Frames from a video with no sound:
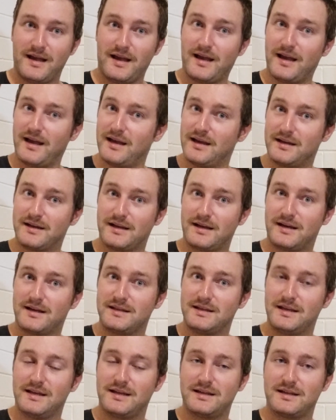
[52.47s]
And
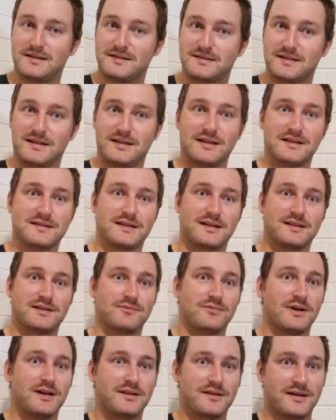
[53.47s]
yeah, seeing as that the
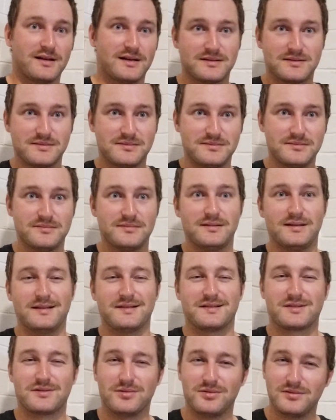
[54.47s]
weather
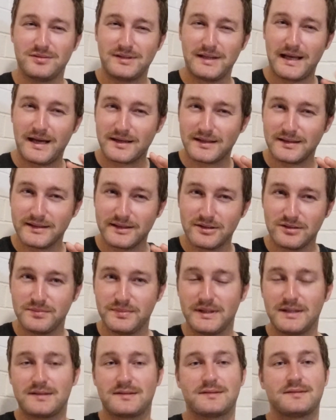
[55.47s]
is cooled down a little
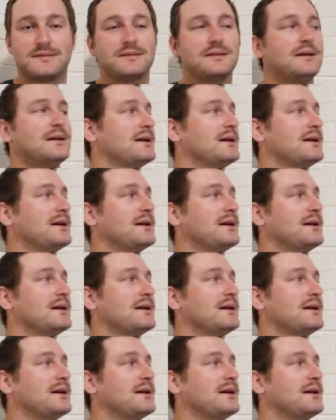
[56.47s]
bit,